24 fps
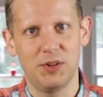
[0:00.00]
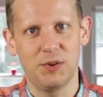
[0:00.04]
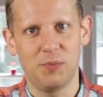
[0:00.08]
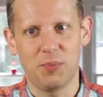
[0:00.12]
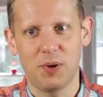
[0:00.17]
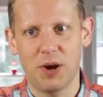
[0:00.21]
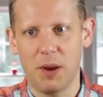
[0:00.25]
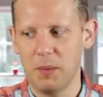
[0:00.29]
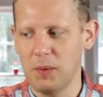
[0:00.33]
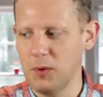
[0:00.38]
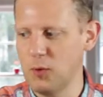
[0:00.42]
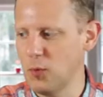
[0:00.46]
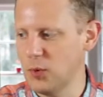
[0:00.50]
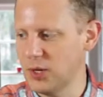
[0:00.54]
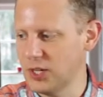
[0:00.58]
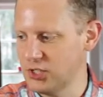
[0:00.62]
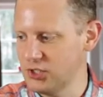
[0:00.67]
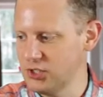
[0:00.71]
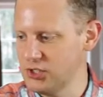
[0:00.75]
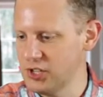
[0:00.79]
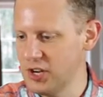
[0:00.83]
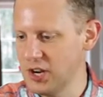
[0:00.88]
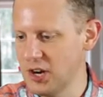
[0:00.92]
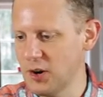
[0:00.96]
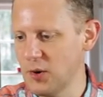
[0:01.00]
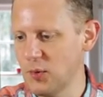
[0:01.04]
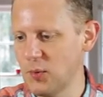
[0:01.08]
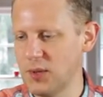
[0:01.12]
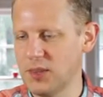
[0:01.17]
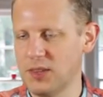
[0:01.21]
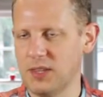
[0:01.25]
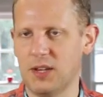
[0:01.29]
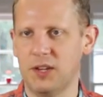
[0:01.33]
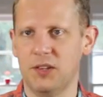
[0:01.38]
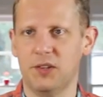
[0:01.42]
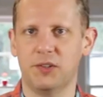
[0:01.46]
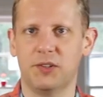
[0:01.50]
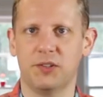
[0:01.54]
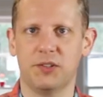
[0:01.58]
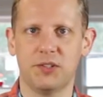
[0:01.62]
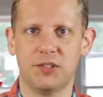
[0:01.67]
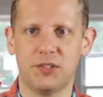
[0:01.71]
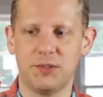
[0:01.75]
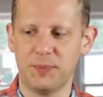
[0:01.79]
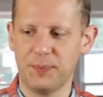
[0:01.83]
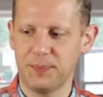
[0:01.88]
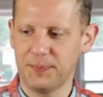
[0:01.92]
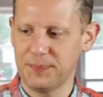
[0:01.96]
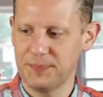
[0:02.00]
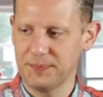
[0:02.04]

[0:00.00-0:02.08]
you probably want to share with others.